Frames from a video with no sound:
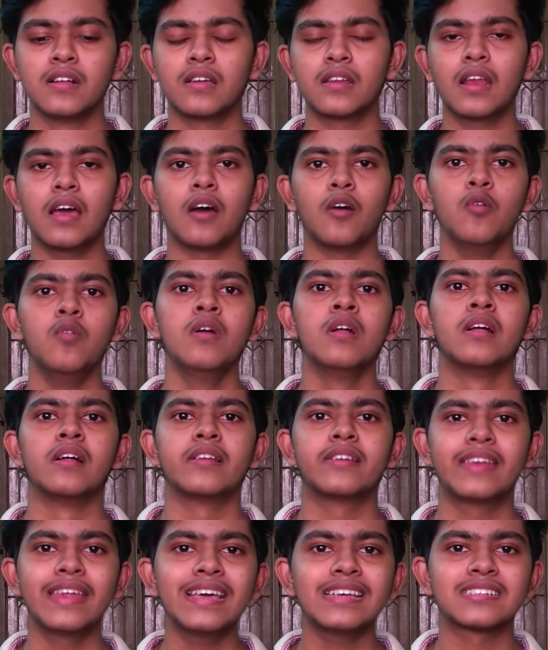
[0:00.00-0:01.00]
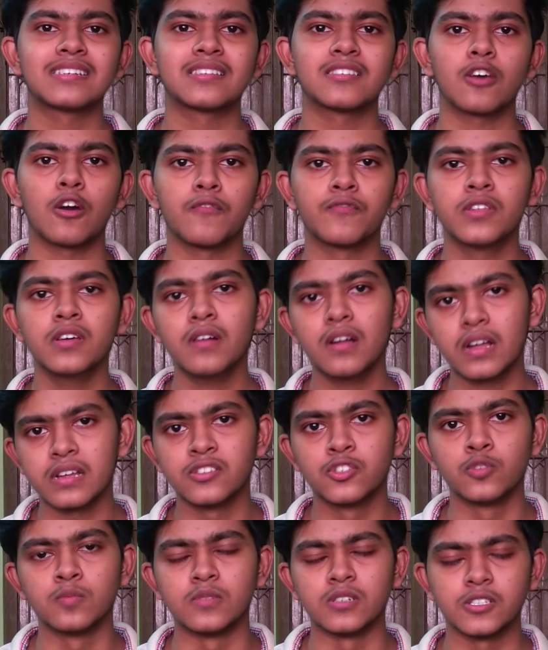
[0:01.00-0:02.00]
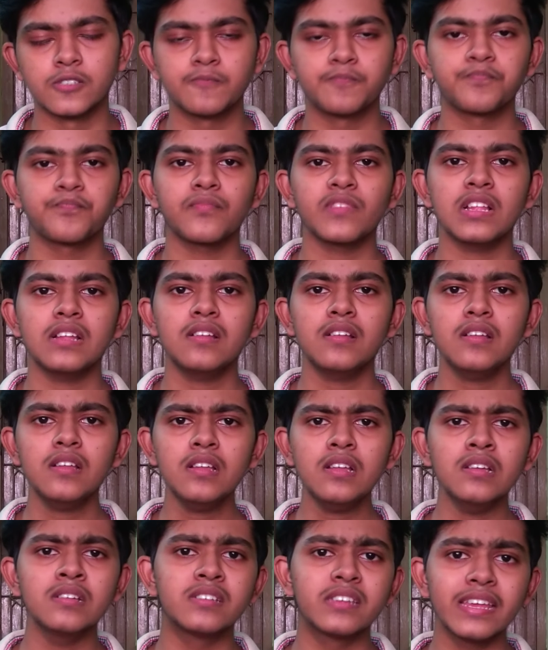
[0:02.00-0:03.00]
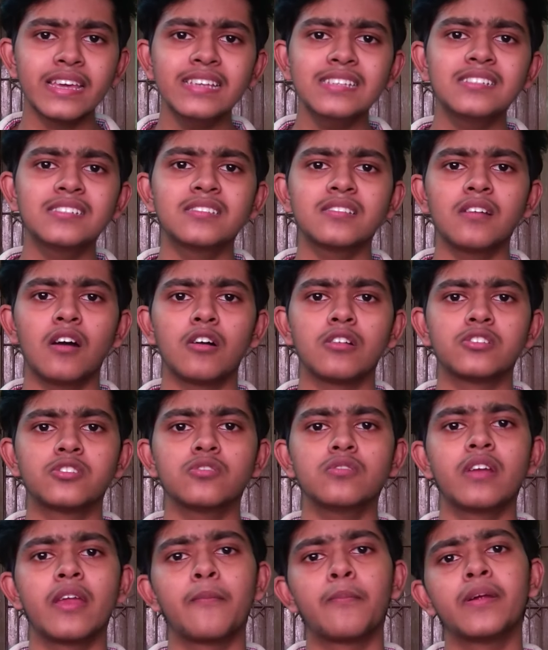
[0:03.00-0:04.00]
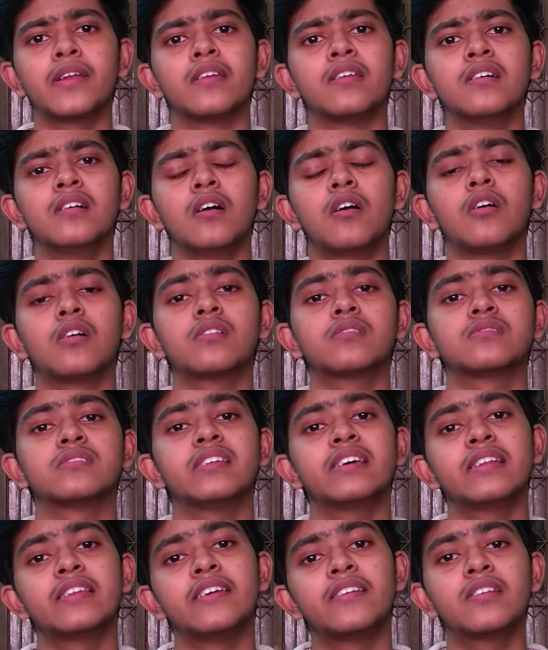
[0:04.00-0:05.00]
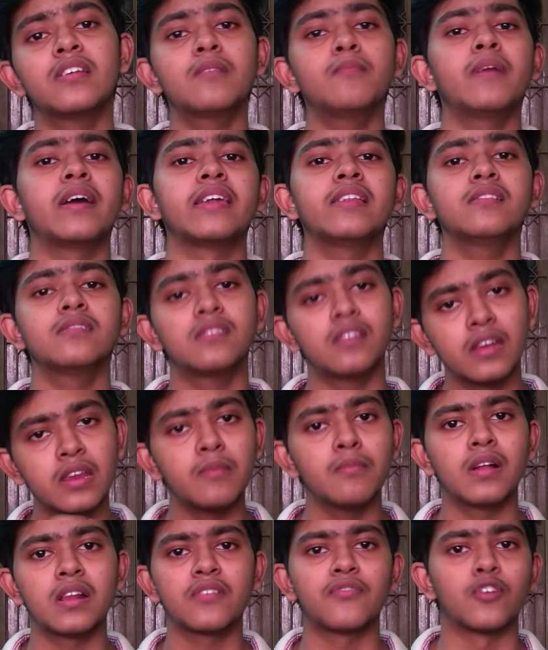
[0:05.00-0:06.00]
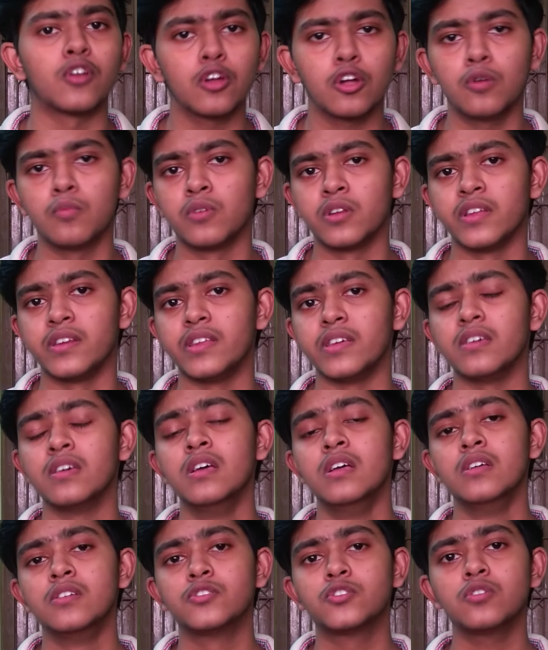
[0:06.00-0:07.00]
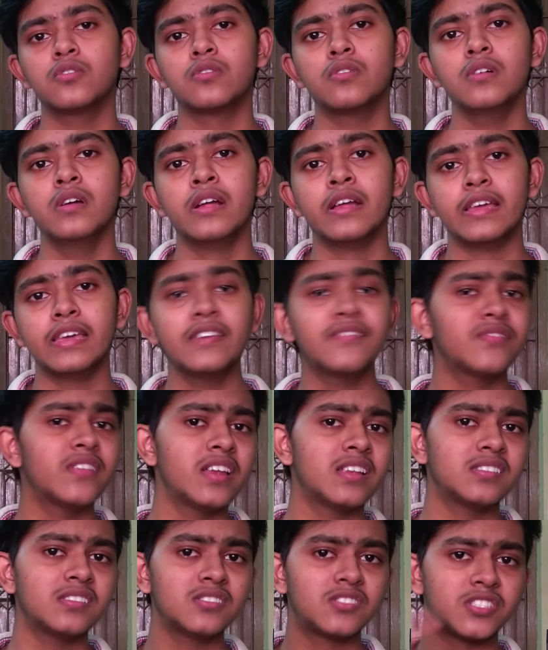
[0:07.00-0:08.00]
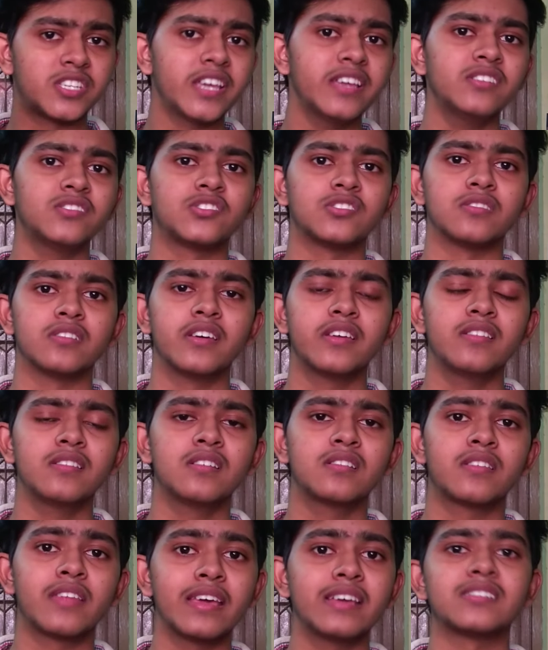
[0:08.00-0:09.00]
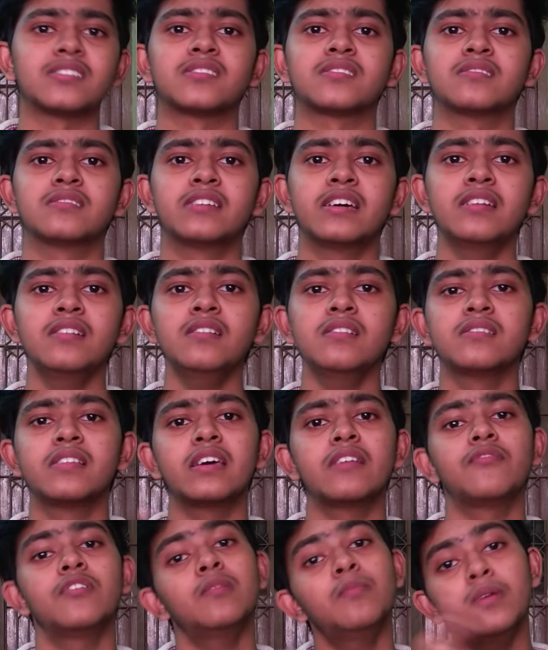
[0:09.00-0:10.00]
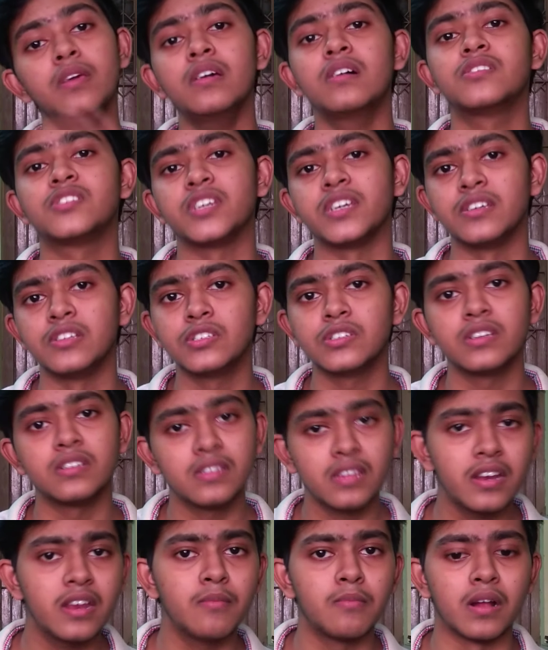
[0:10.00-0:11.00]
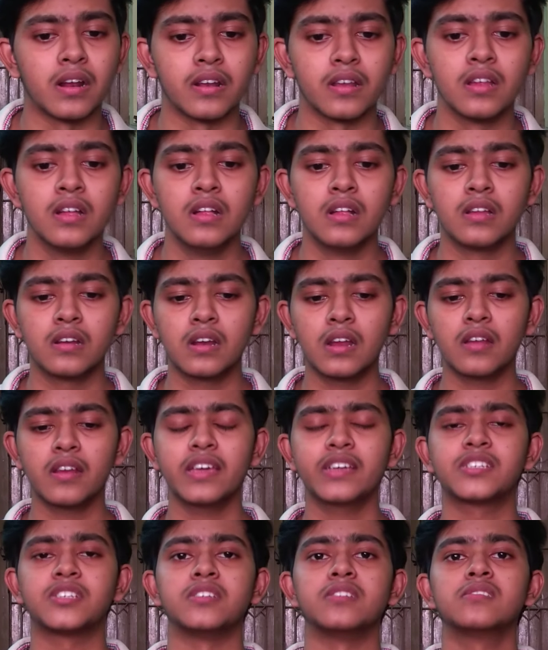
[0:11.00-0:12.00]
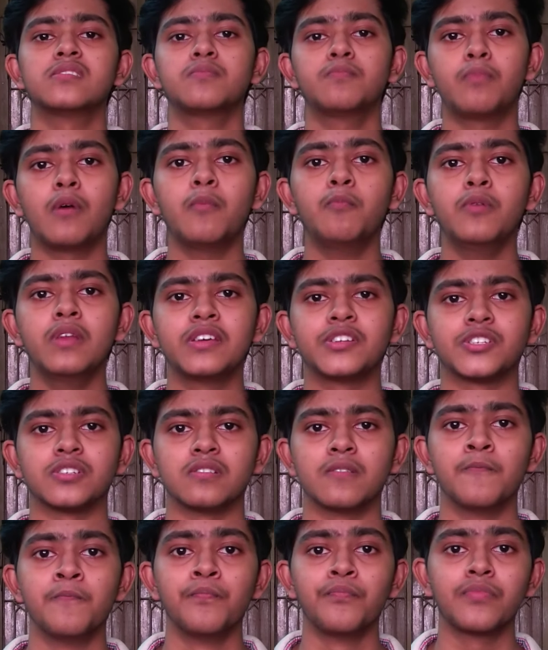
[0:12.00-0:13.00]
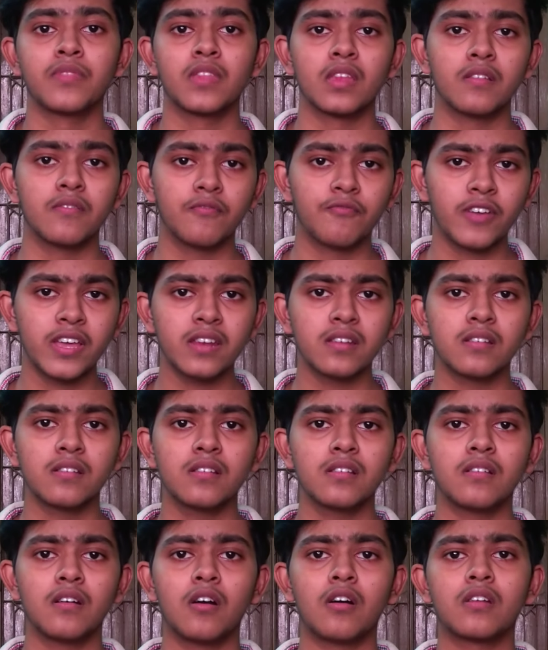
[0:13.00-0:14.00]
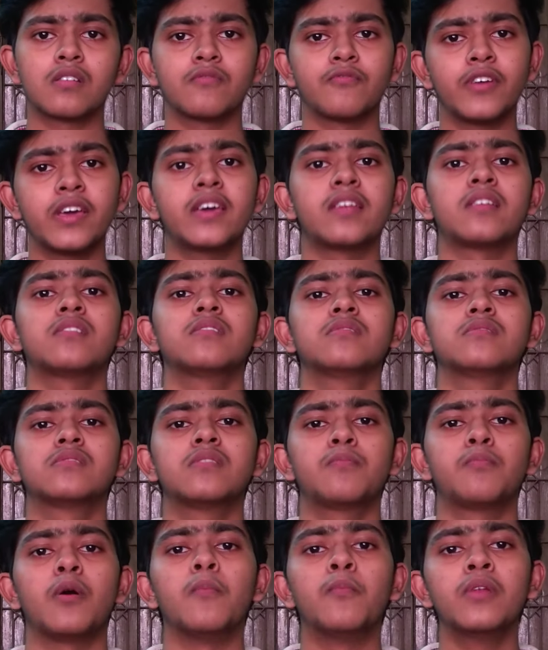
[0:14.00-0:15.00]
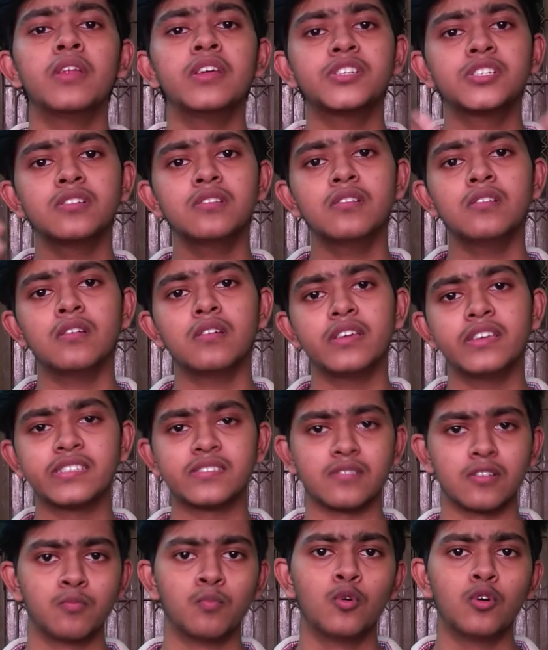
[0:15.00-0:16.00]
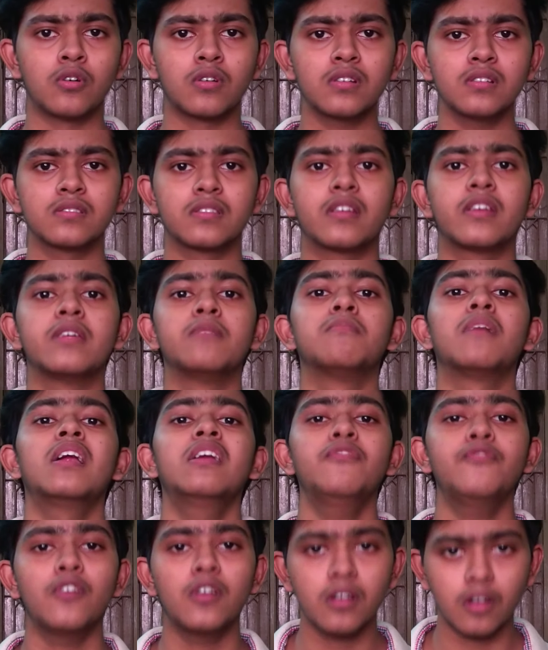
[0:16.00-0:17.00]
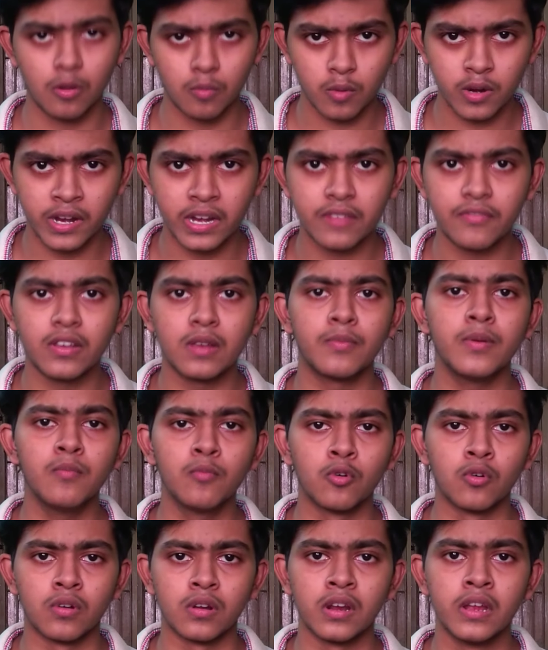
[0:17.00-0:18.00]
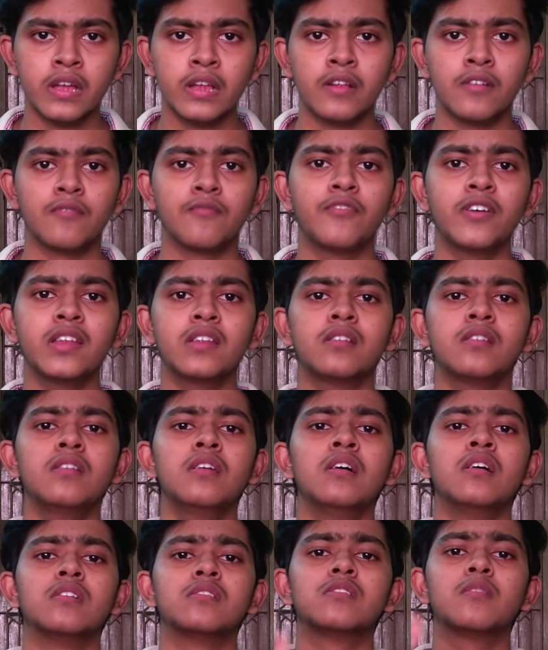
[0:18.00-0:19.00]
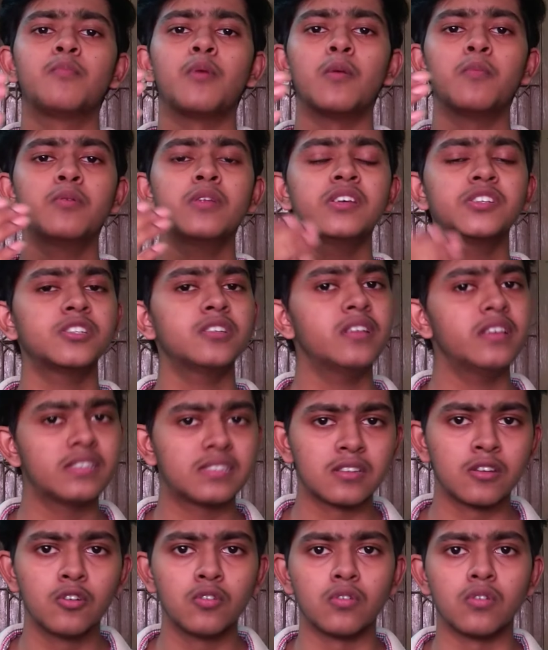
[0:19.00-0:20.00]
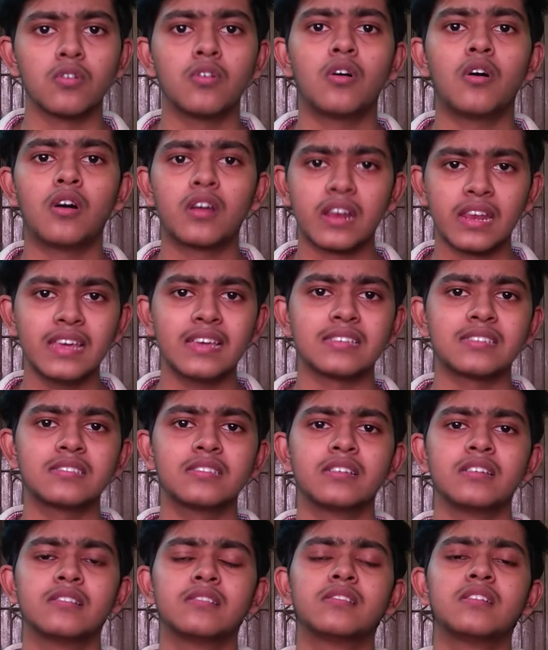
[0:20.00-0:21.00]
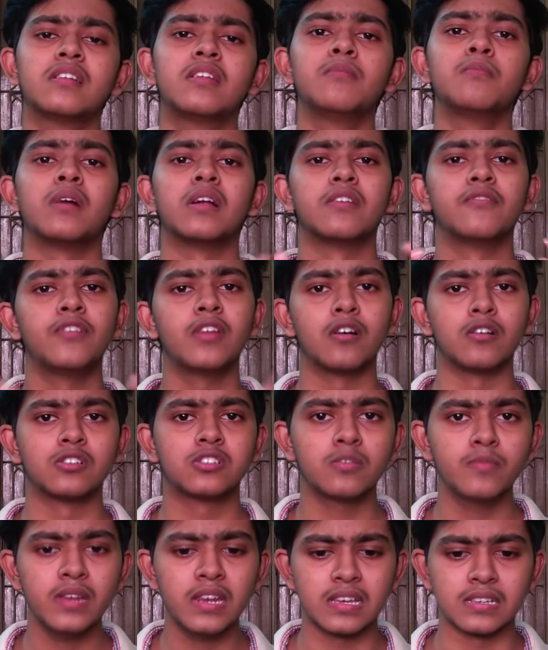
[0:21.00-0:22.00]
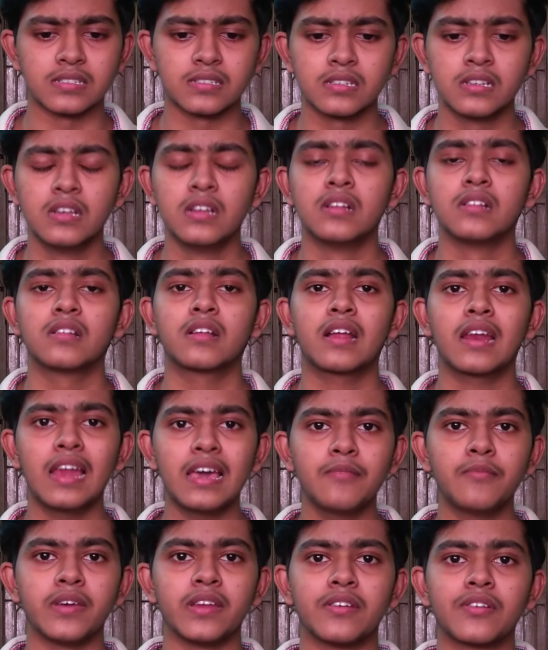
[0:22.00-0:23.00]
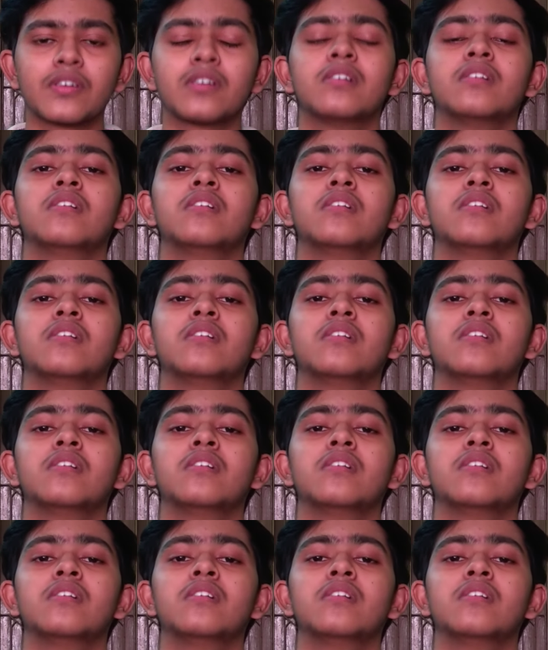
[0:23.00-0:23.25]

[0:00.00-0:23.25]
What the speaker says: Now tastes of the consumers. Tastes also depend or they determine the demand for a commodity. So if there is a change in the tastes, then there will be a change in the demand. Now next is population. When or where the population is more, the demand for a commodity will be more. When the population is low or less, the demand will also be less. Climate.